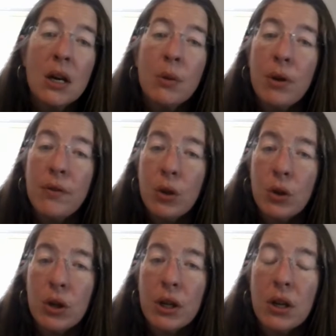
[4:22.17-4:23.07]
But if you
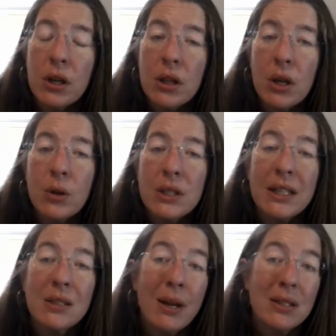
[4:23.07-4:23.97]
cook it on low, it
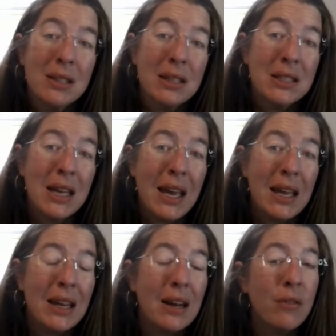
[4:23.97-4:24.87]
takes about 6 to
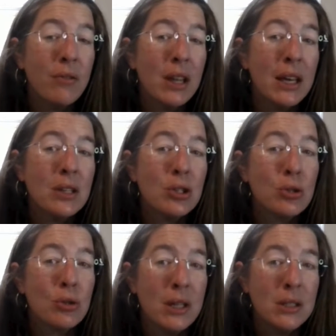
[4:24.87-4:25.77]
8. And I feel like it
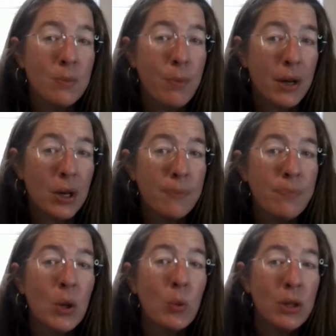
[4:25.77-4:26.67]
shreds better
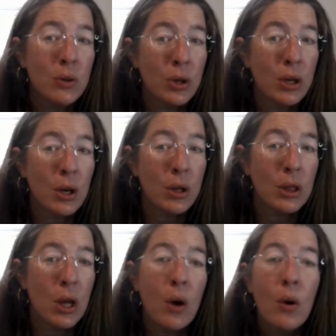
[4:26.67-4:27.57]
when you cook it on
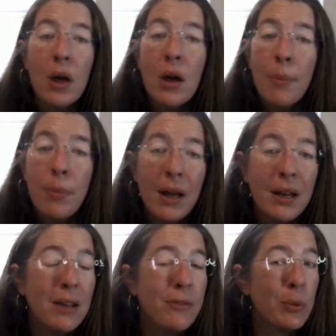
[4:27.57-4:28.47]
low. But
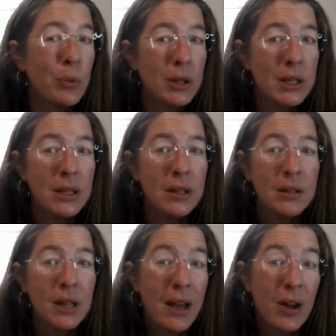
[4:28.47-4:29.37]
if you're really
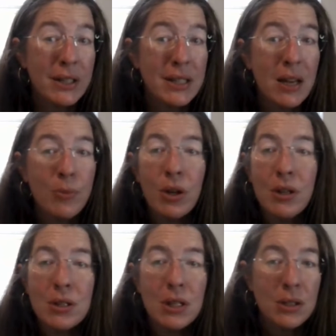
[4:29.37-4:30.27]
like on a time
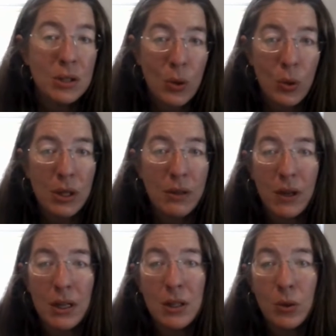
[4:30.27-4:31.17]
crunch, it's totally
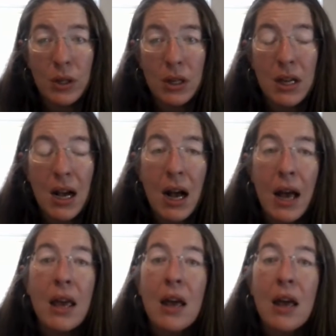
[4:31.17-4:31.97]
fine to do it on high.